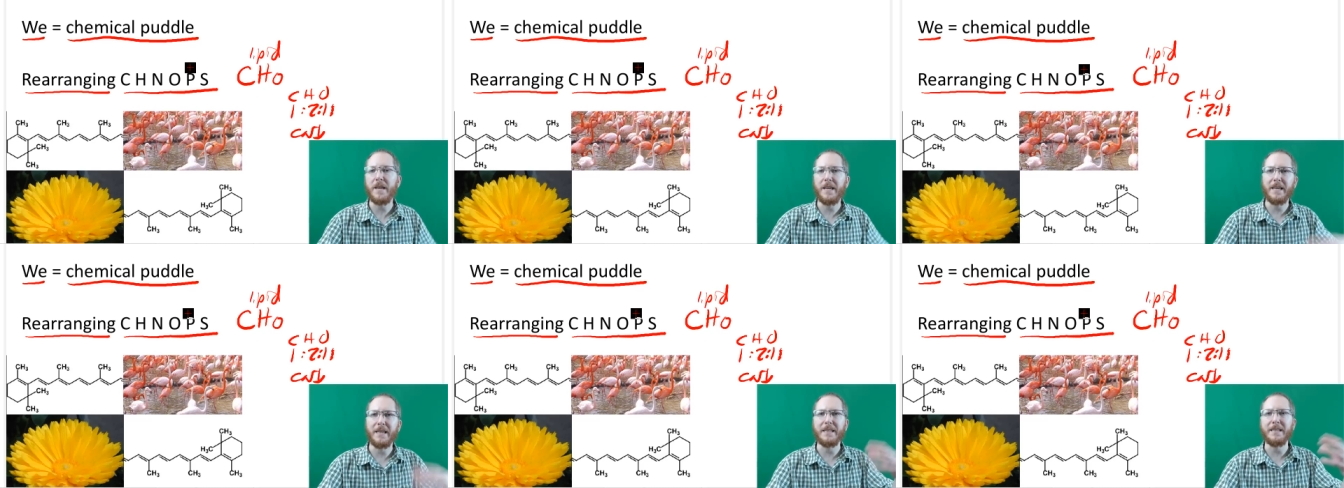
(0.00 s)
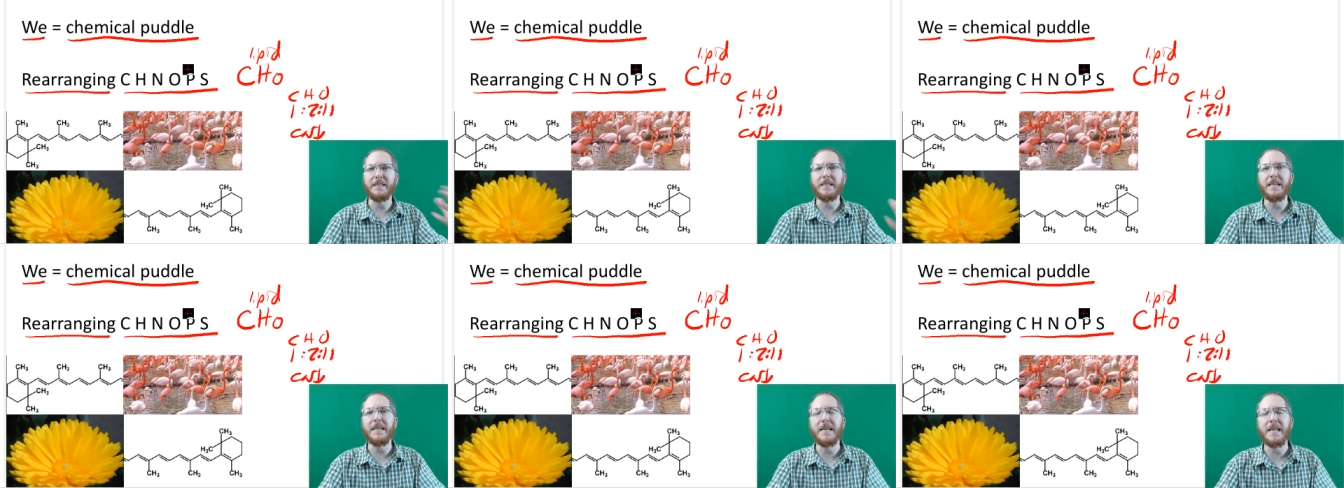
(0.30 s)
we can
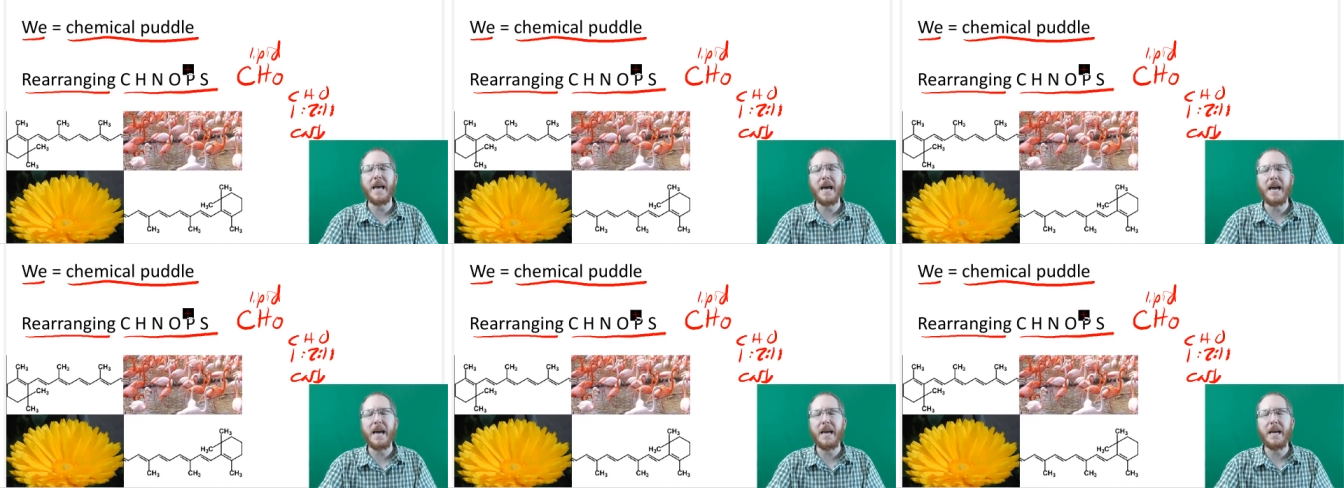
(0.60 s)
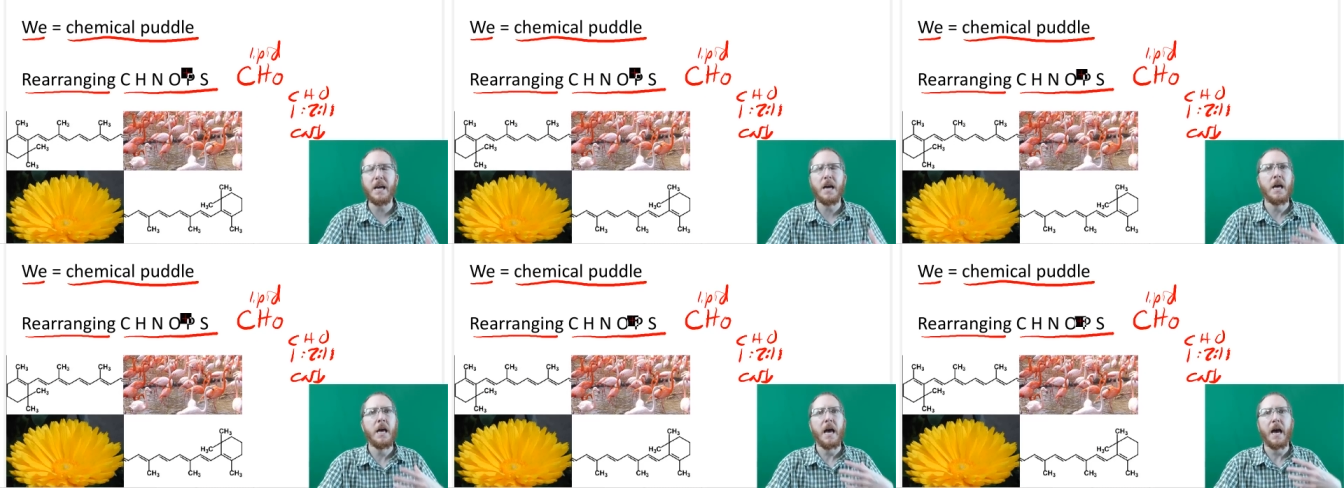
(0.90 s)
get
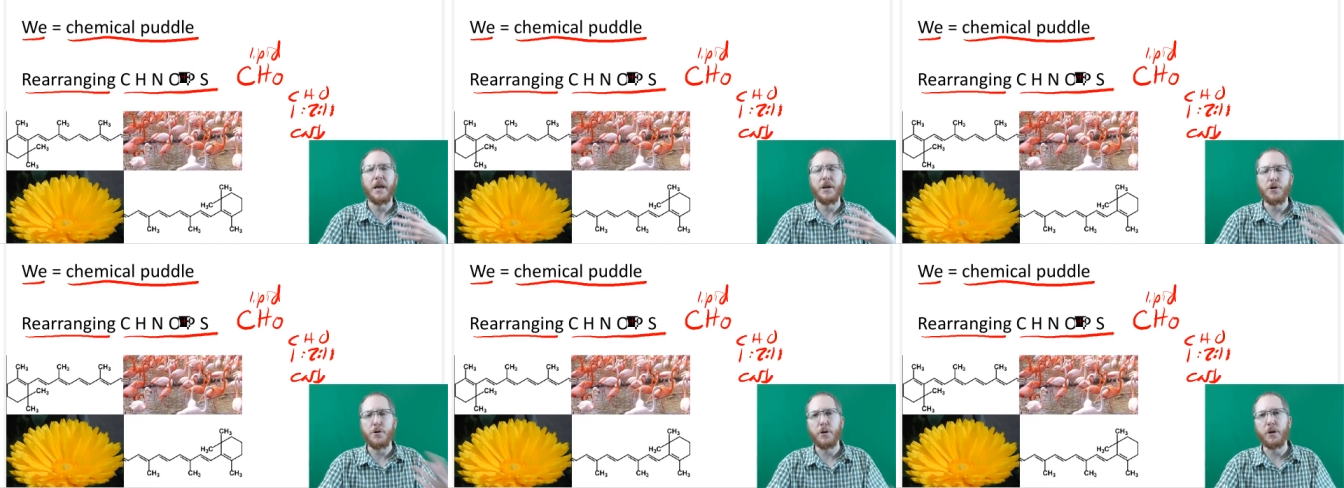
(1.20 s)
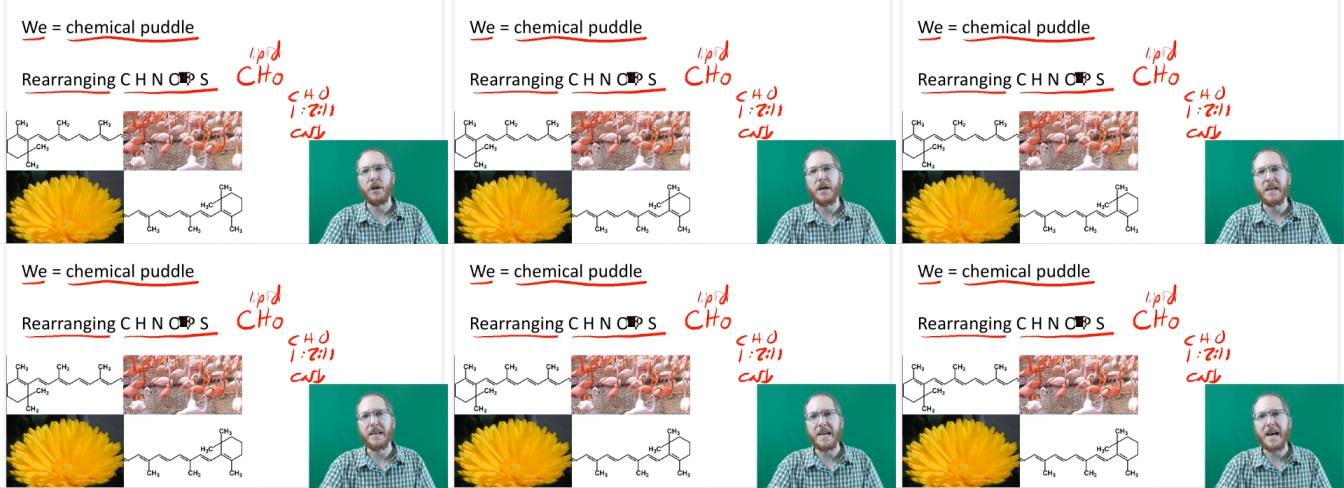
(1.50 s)
DNA and
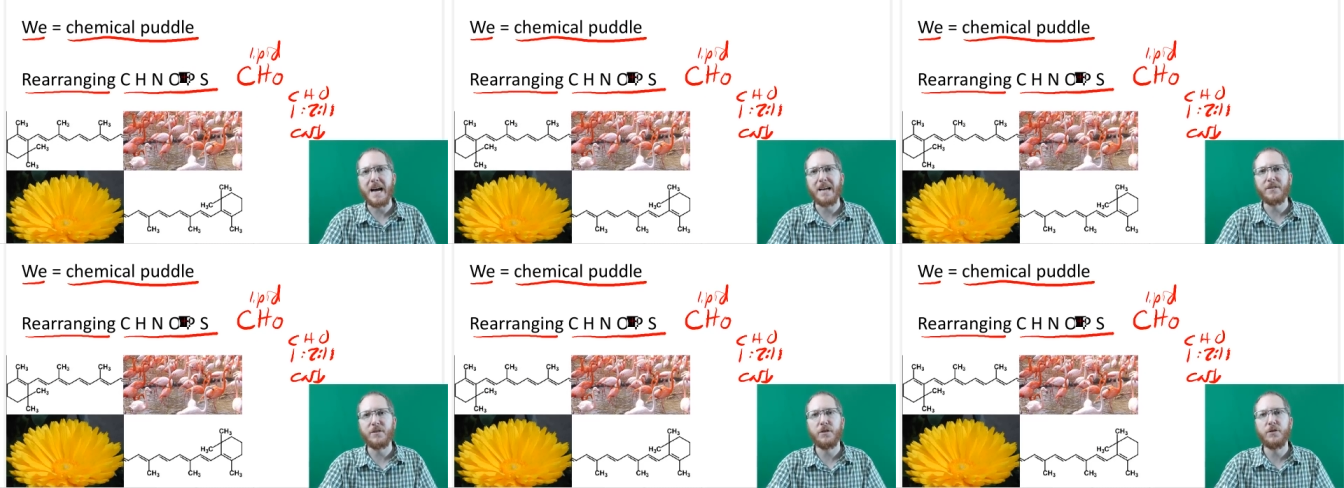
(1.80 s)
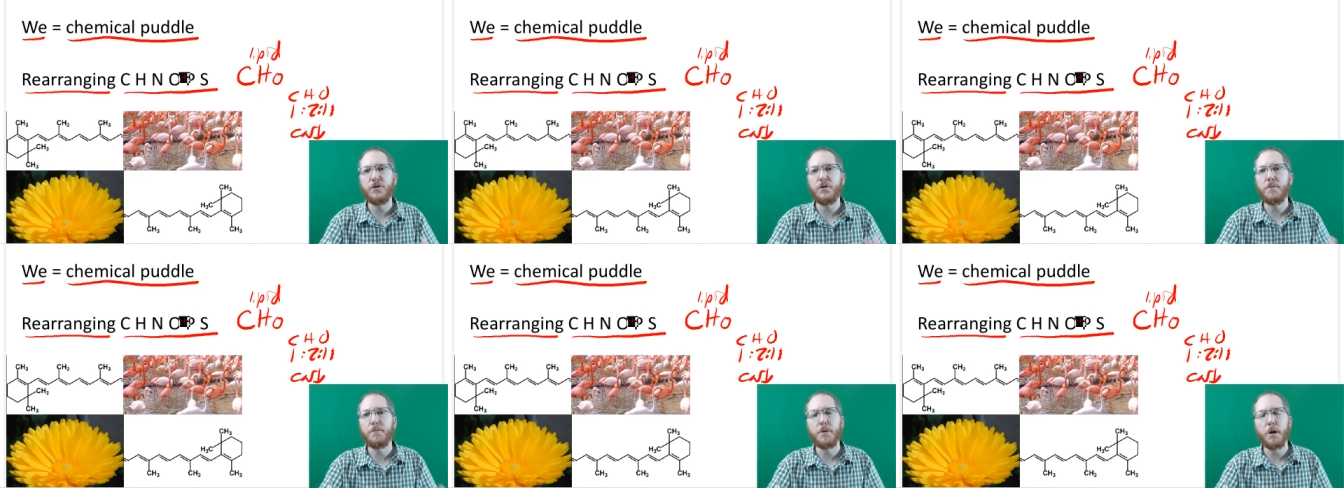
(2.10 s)
nucleic
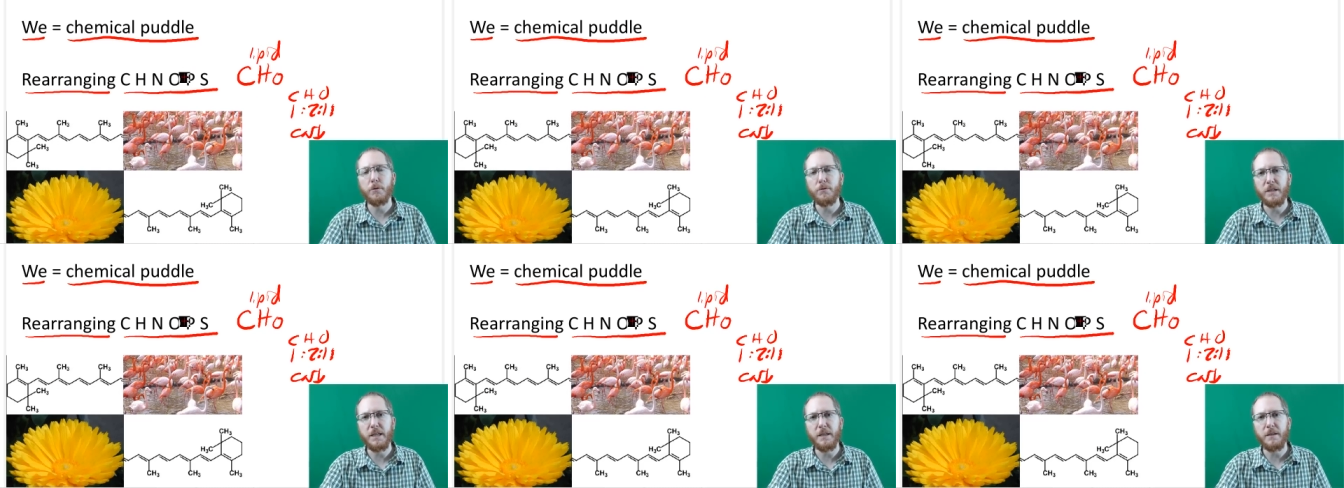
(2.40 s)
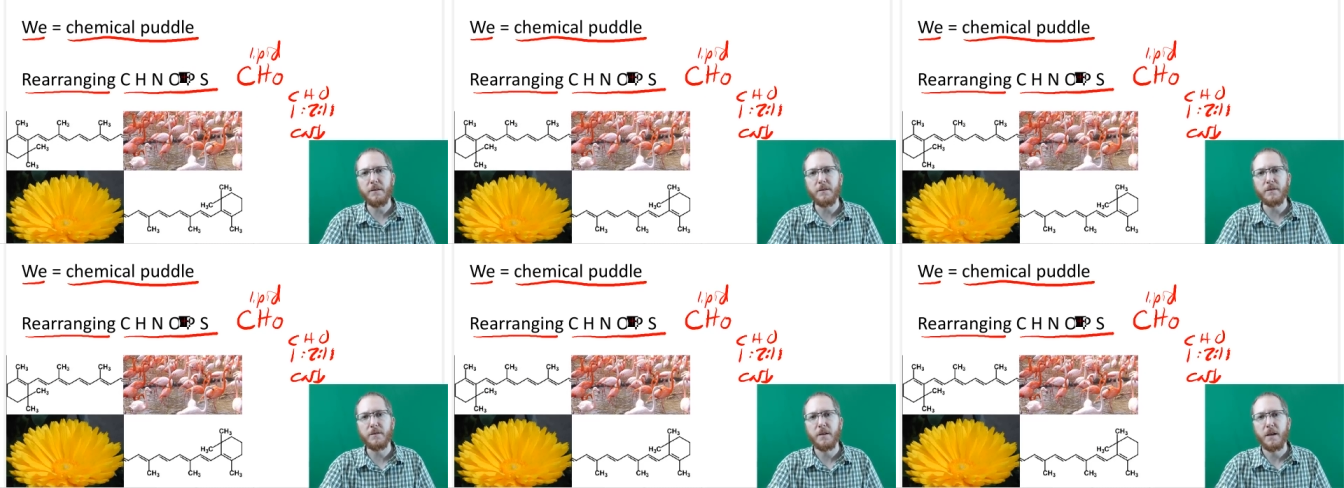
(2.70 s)
acids or
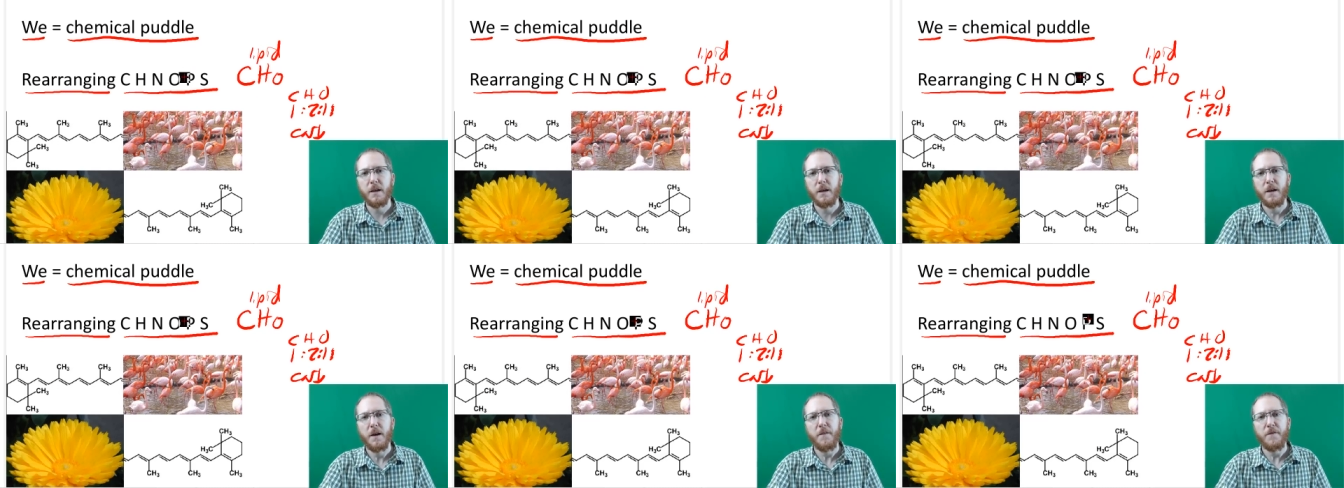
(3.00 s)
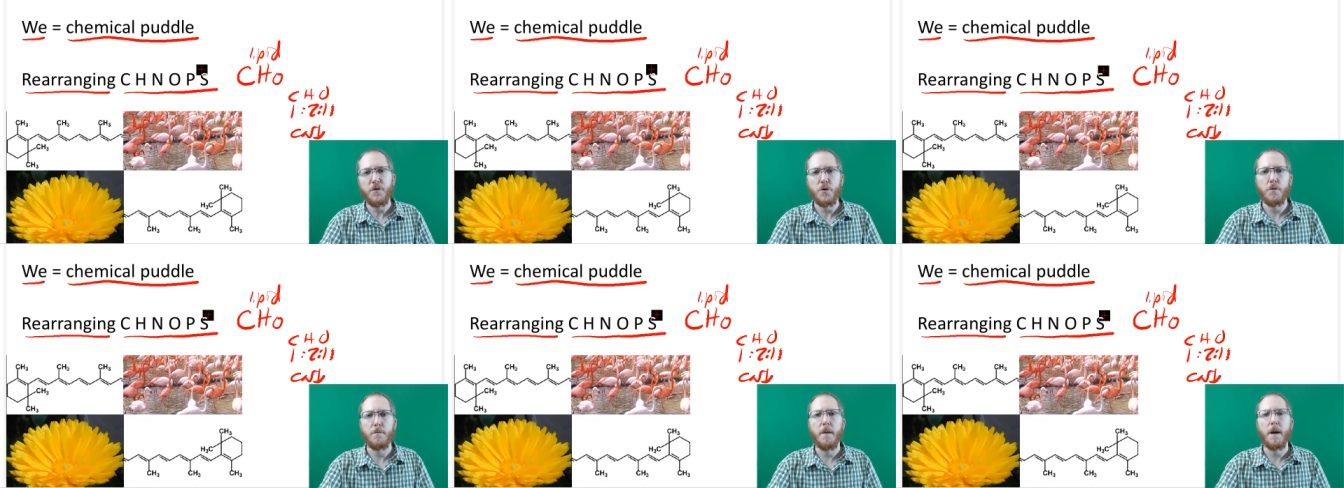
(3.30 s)
proteins.
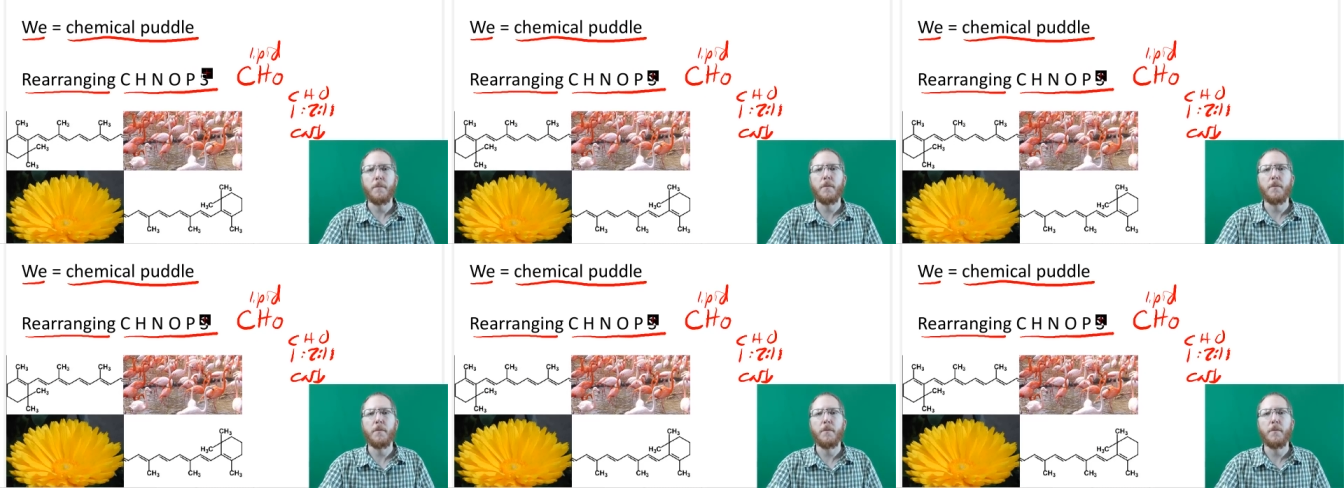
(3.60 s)
If you